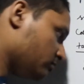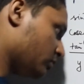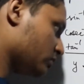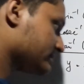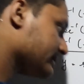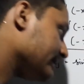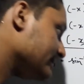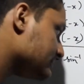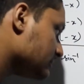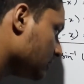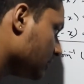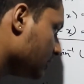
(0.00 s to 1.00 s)
on both
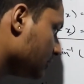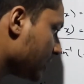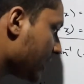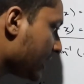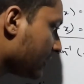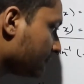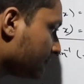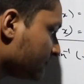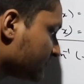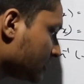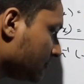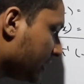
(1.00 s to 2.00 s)
sides, you
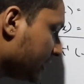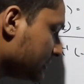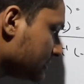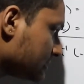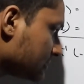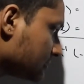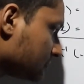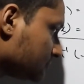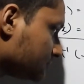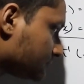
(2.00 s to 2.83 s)
have minus